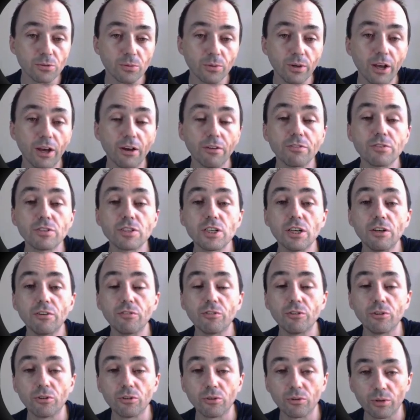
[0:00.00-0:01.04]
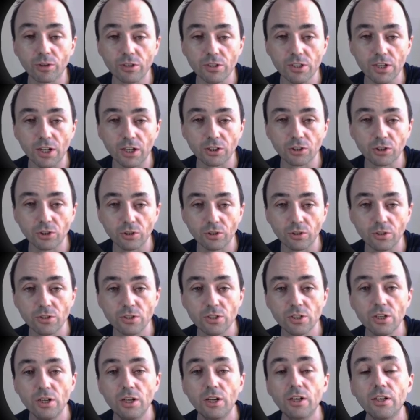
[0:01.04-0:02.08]
we have 7
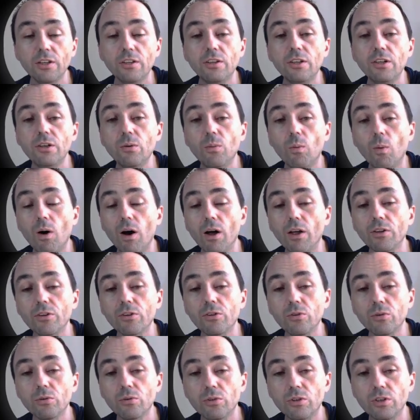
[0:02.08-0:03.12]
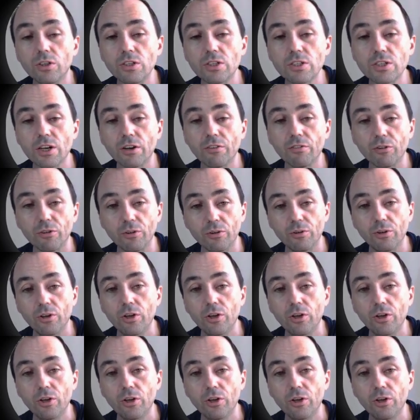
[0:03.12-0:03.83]
transactions, T1 to T7.